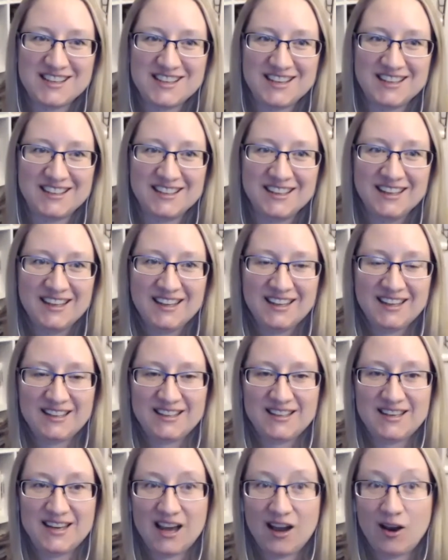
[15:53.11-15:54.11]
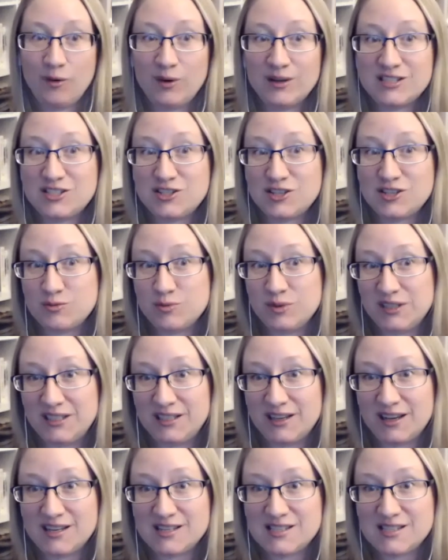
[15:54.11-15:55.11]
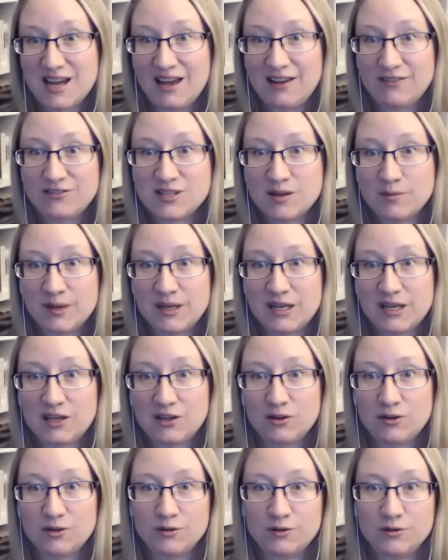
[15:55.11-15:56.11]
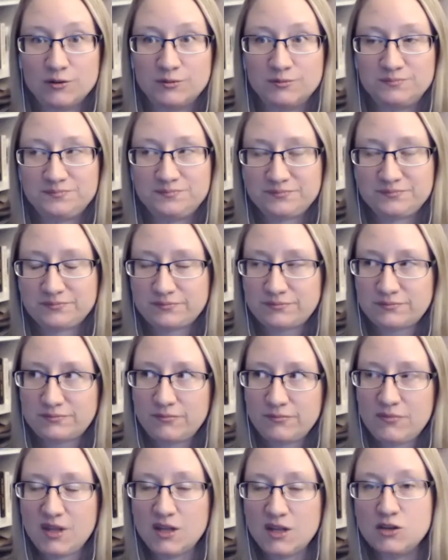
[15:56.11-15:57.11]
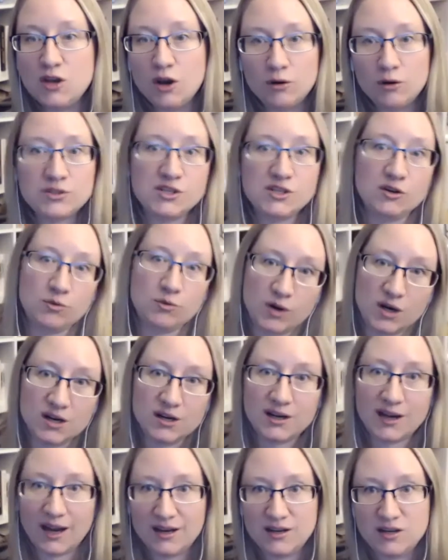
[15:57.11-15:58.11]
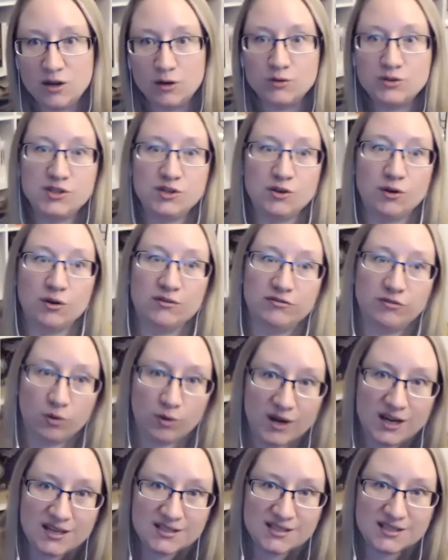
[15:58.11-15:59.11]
And now it's just really nice to have somebody who knows your work and knows your voice.